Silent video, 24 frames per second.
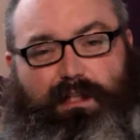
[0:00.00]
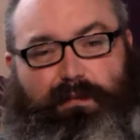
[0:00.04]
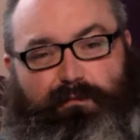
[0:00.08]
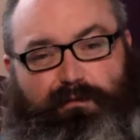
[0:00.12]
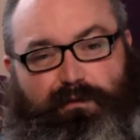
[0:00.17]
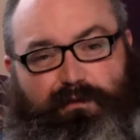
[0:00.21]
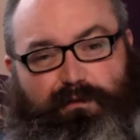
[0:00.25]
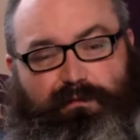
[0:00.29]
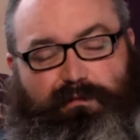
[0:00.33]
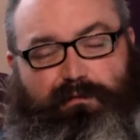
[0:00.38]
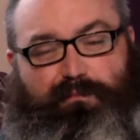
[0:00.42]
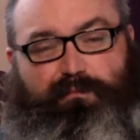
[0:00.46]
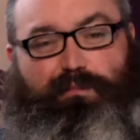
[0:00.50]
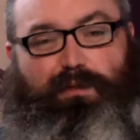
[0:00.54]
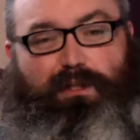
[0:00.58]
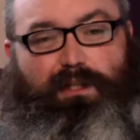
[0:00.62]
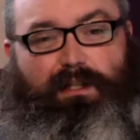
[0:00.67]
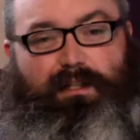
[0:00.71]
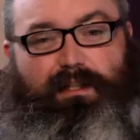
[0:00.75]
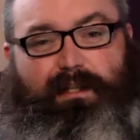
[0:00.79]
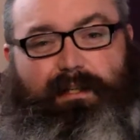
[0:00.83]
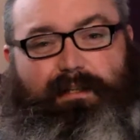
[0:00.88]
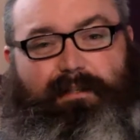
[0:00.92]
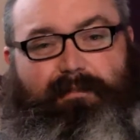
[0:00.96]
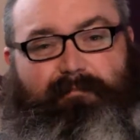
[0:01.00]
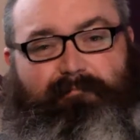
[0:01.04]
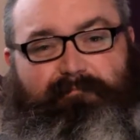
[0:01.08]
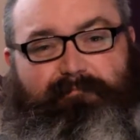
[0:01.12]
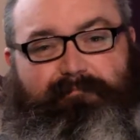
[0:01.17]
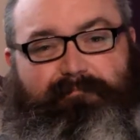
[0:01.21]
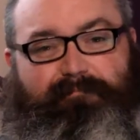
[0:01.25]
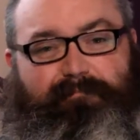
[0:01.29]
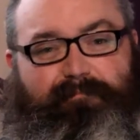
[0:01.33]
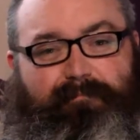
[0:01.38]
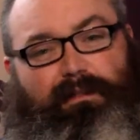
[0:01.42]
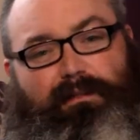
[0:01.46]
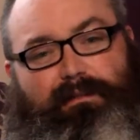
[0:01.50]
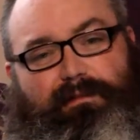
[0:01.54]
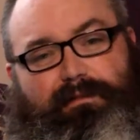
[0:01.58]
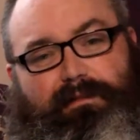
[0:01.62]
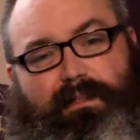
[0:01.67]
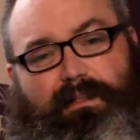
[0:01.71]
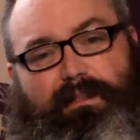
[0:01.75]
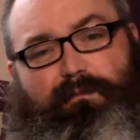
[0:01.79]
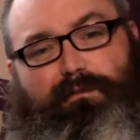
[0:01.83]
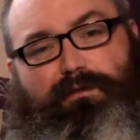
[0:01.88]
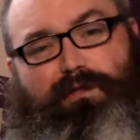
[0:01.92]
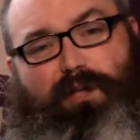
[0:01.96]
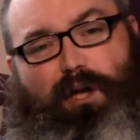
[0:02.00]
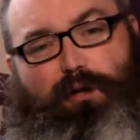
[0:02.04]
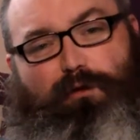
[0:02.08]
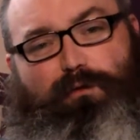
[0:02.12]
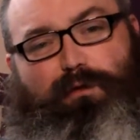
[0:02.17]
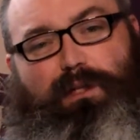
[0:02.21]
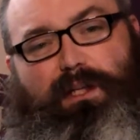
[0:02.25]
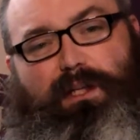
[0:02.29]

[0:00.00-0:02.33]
which he was brilliant in. Then there was Only